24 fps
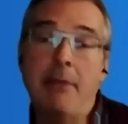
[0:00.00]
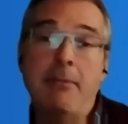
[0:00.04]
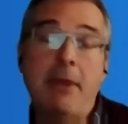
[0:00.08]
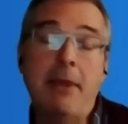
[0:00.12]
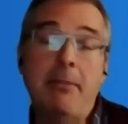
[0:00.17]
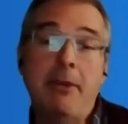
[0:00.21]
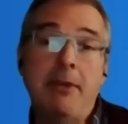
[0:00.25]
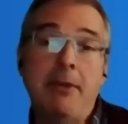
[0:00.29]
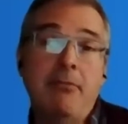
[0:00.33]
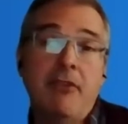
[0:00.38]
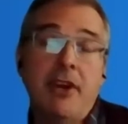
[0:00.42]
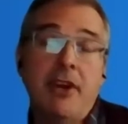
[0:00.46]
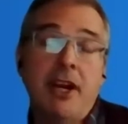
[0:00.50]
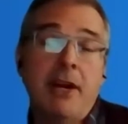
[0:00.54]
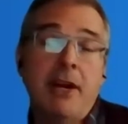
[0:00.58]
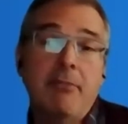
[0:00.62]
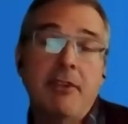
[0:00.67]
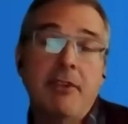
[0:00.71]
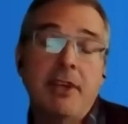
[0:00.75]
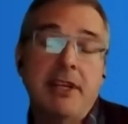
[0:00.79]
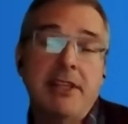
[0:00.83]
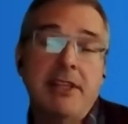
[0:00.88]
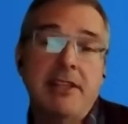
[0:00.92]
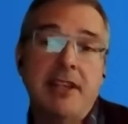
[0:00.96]
maybe bring
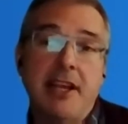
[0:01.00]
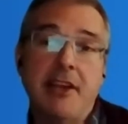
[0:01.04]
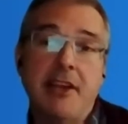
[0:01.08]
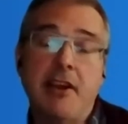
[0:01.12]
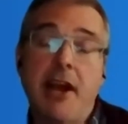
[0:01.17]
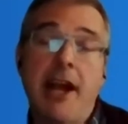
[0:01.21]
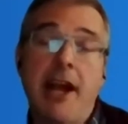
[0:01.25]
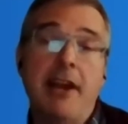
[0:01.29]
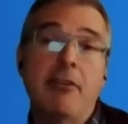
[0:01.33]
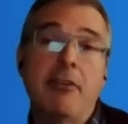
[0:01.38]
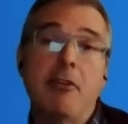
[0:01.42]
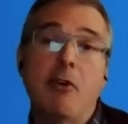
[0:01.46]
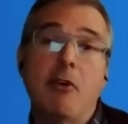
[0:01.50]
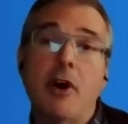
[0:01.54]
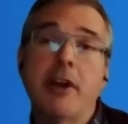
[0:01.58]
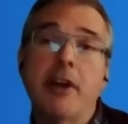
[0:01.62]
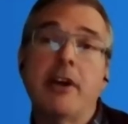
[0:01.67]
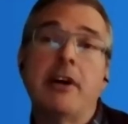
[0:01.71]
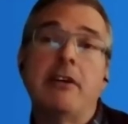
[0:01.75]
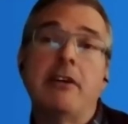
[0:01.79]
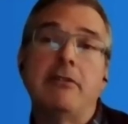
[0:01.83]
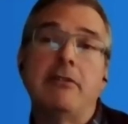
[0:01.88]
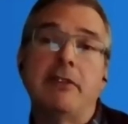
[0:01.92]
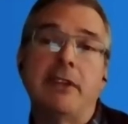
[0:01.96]
up things that you hadn't thought
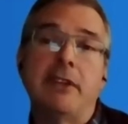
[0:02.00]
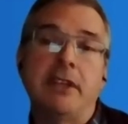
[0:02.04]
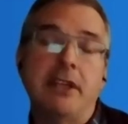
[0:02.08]
of.